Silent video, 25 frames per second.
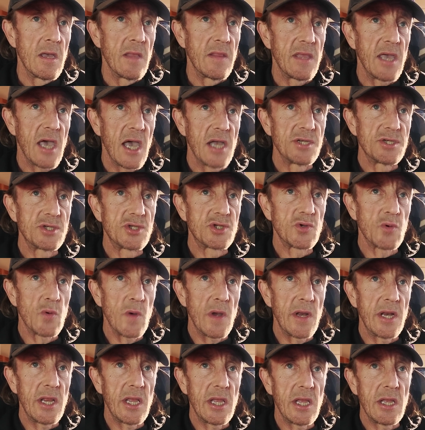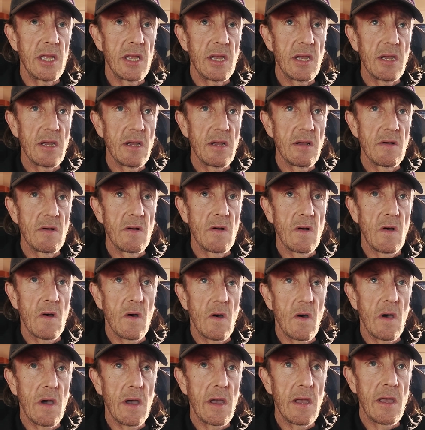The age of 20,
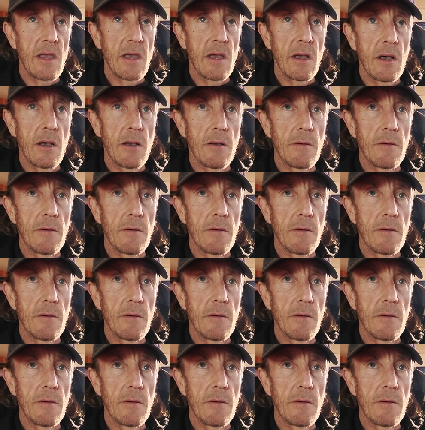I